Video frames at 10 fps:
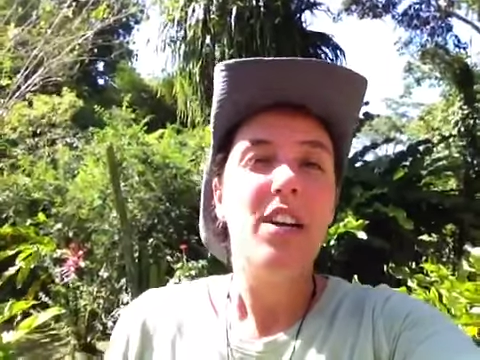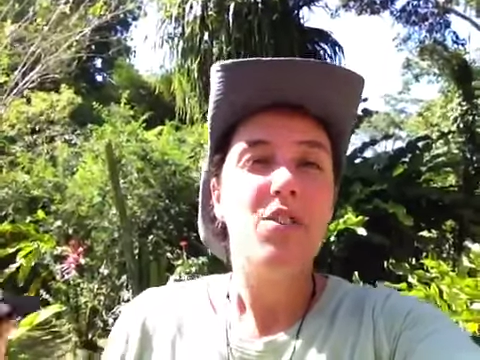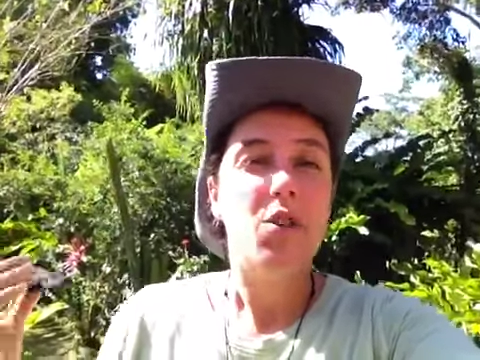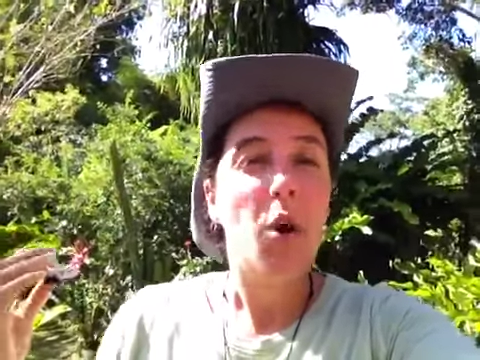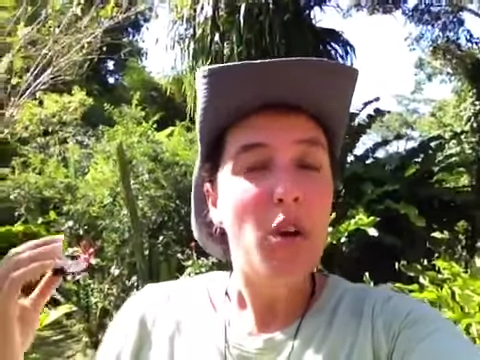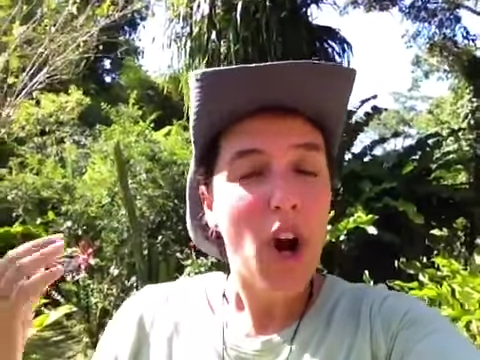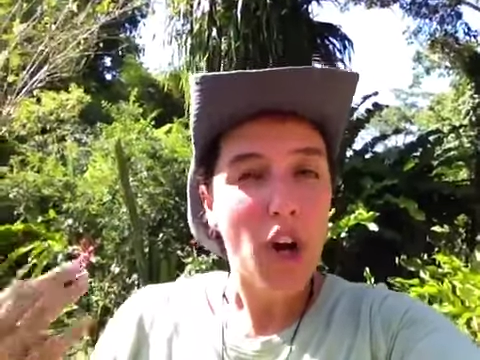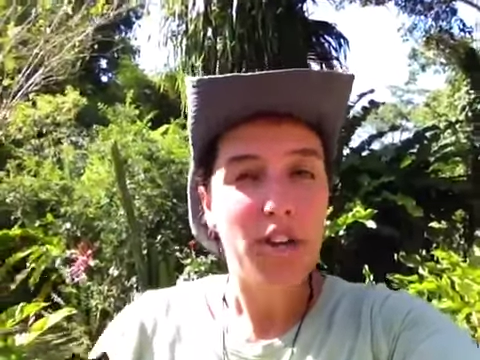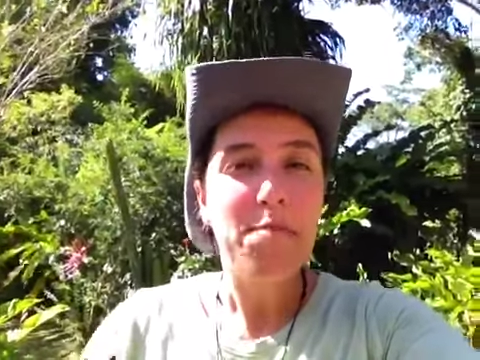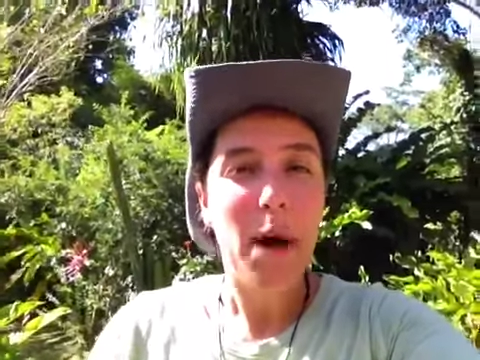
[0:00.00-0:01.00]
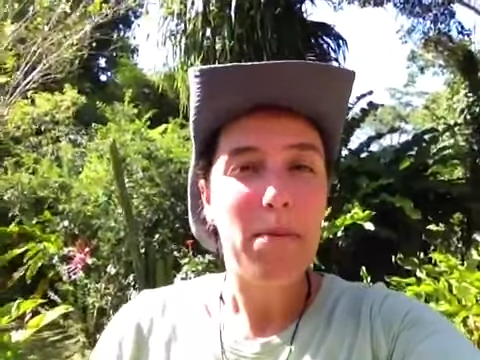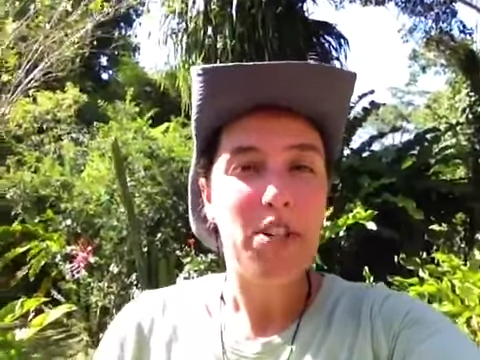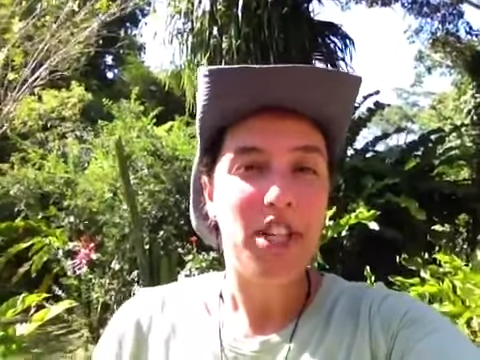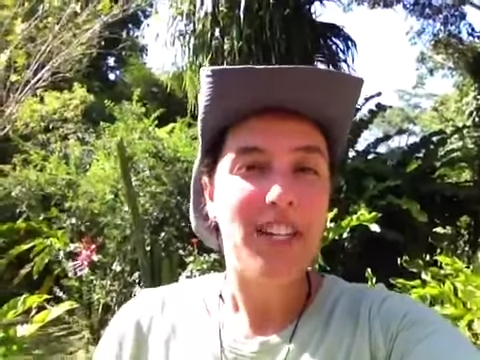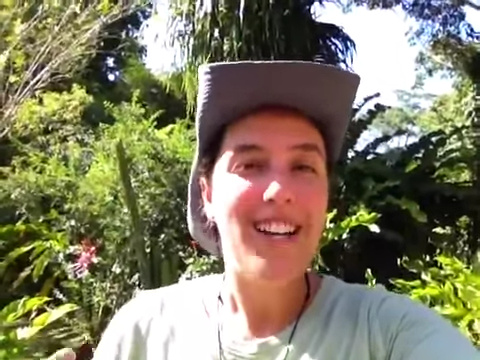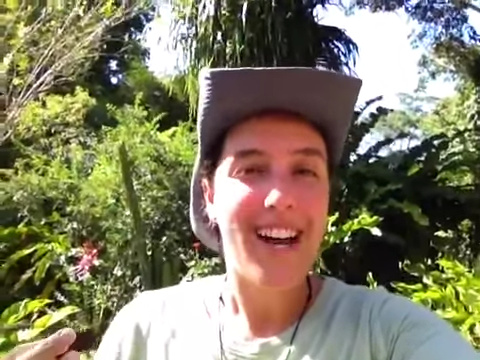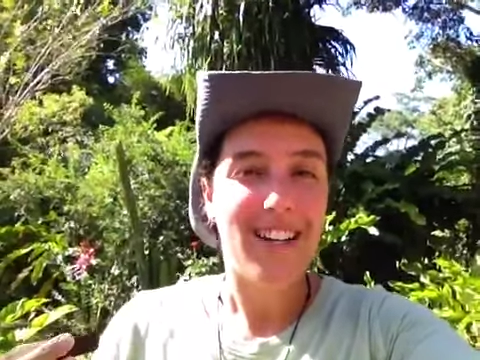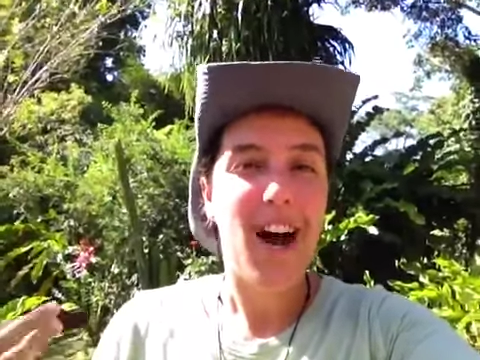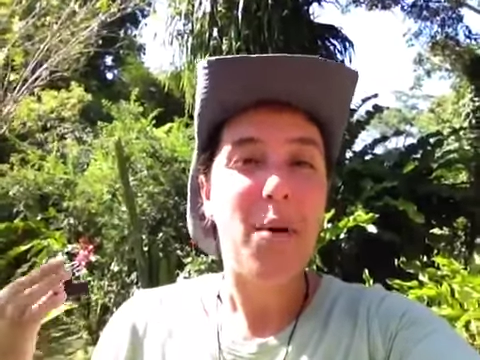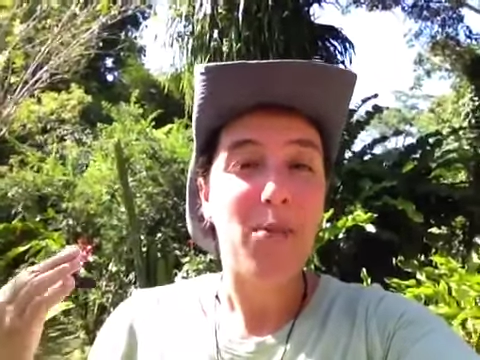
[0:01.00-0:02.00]
So go to art of publishing dot
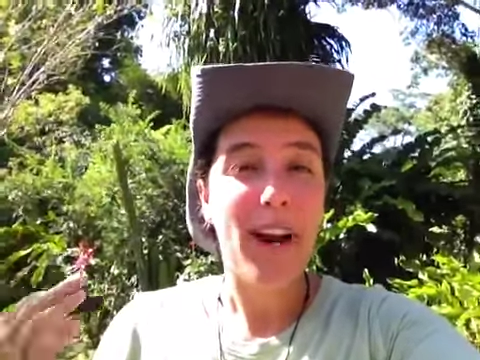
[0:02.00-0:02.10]
com